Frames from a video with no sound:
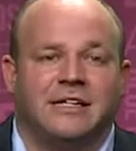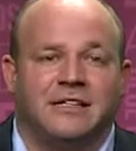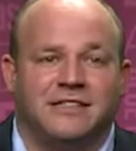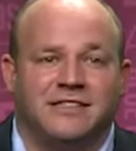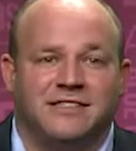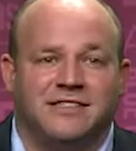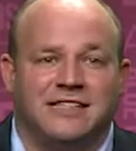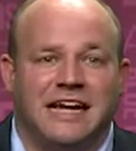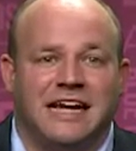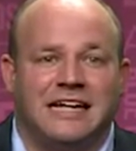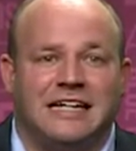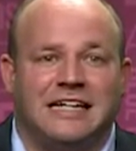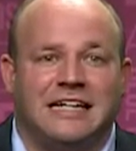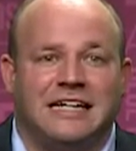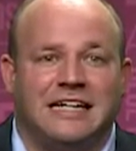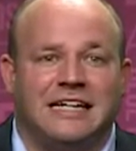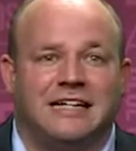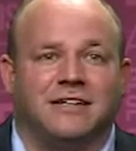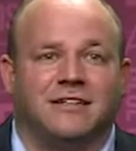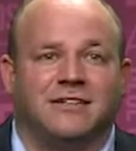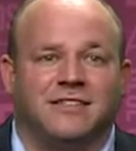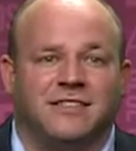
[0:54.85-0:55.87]
signing
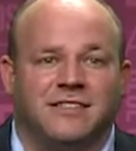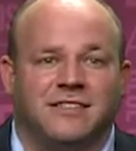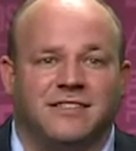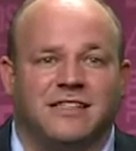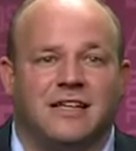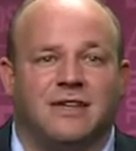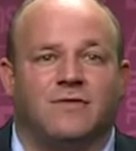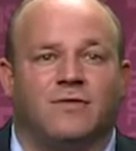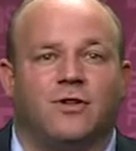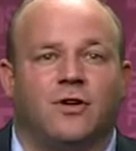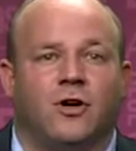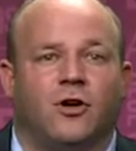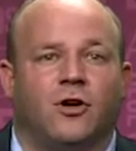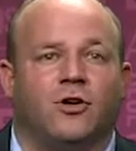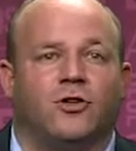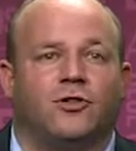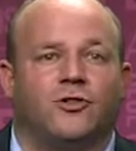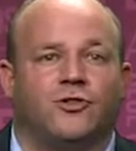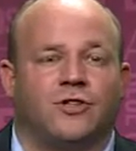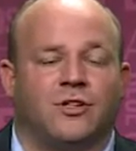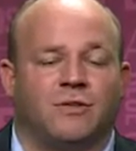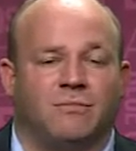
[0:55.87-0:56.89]
here
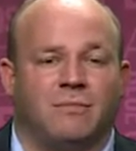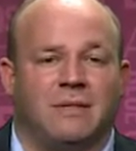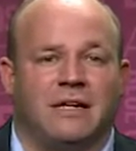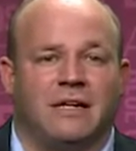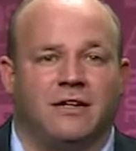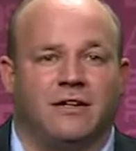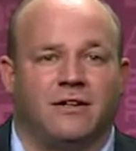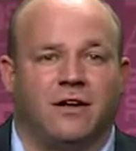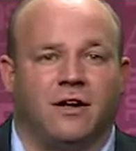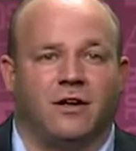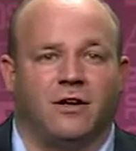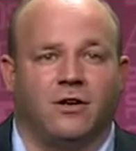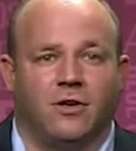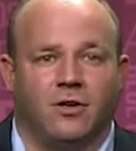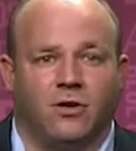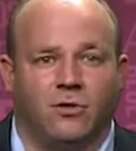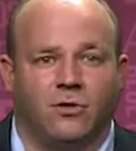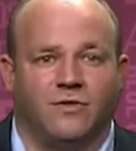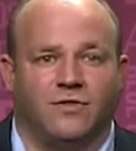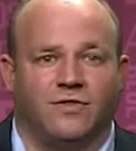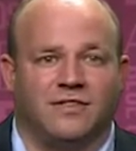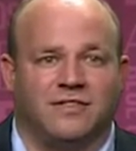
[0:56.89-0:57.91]
$700 million
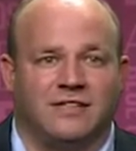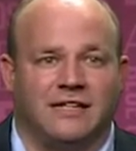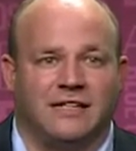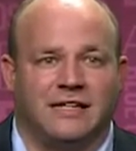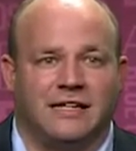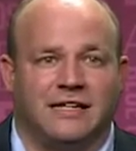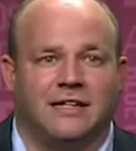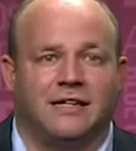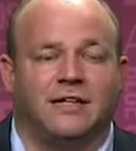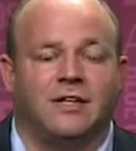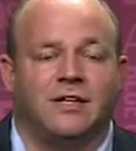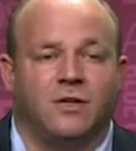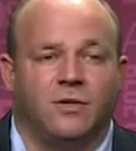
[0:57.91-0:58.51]
loan facility